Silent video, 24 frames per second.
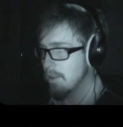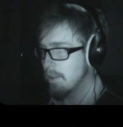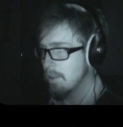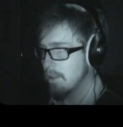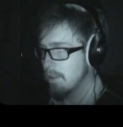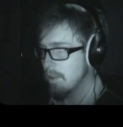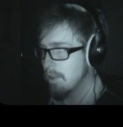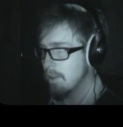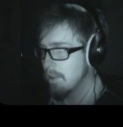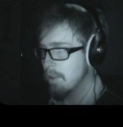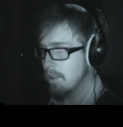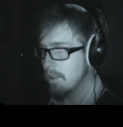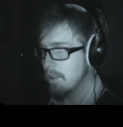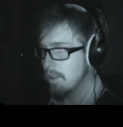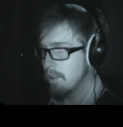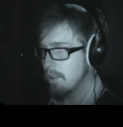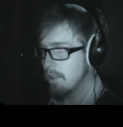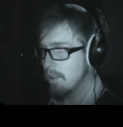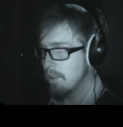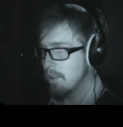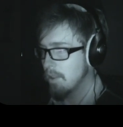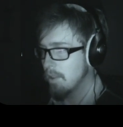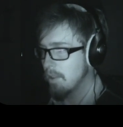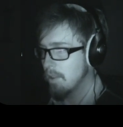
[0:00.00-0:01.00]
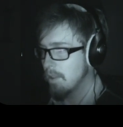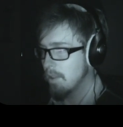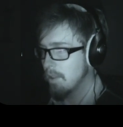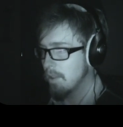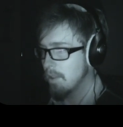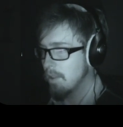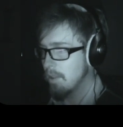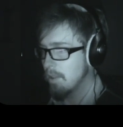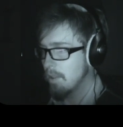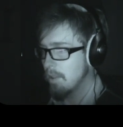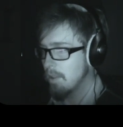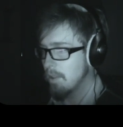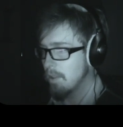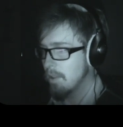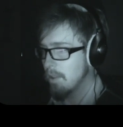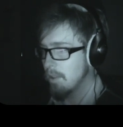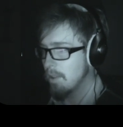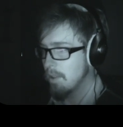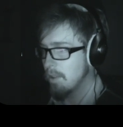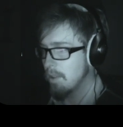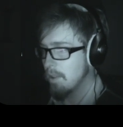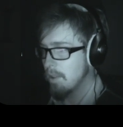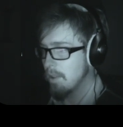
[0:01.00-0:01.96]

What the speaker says: No one is speaking in this clip.